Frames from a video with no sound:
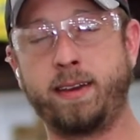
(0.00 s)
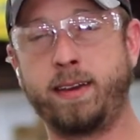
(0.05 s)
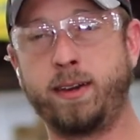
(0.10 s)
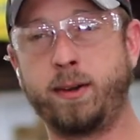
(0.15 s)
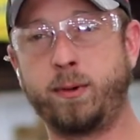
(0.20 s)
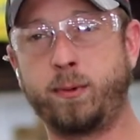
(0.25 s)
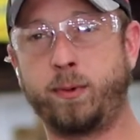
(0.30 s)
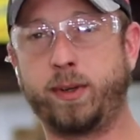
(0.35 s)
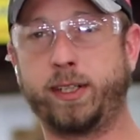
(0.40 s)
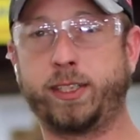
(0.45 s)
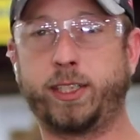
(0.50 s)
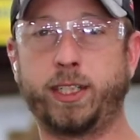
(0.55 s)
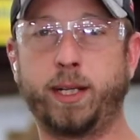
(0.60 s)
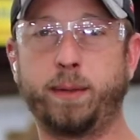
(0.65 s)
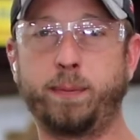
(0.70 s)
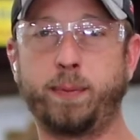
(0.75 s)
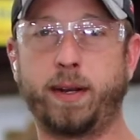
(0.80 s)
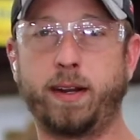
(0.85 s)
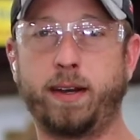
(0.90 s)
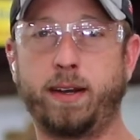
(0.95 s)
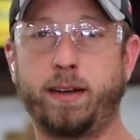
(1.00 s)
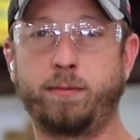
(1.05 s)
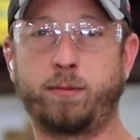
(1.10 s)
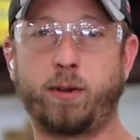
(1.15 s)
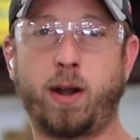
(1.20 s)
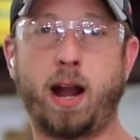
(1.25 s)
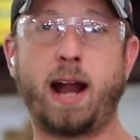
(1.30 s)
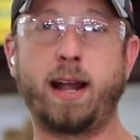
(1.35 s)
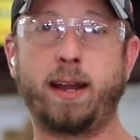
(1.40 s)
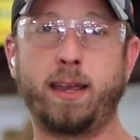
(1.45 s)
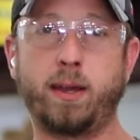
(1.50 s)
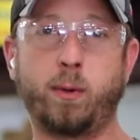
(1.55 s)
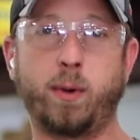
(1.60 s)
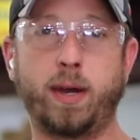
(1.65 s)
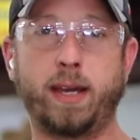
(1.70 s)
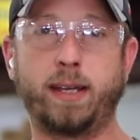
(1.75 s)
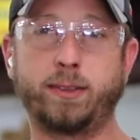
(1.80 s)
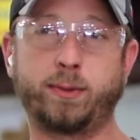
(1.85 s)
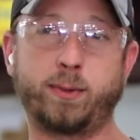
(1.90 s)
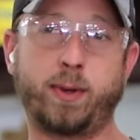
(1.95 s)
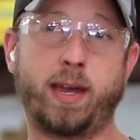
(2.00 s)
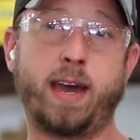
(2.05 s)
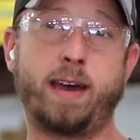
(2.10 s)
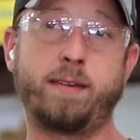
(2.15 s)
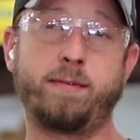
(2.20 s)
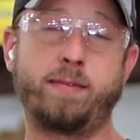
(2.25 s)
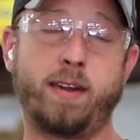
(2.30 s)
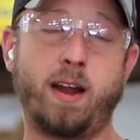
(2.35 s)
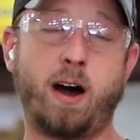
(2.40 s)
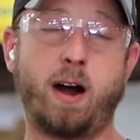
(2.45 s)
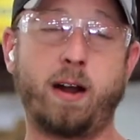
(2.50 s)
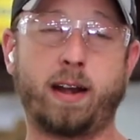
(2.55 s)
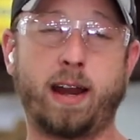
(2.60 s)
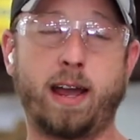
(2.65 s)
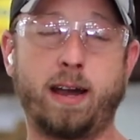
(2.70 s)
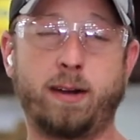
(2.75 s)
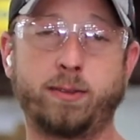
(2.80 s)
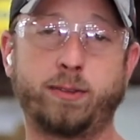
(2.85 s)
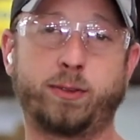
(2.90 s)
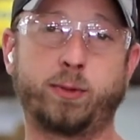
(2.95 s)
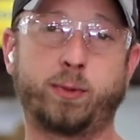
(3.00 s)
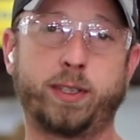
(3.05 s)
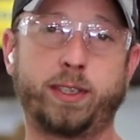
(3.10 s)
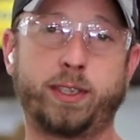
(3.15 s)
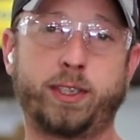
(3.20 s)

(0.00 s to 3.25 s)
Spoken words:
We ship in a variety of ways. We have knockdowns, which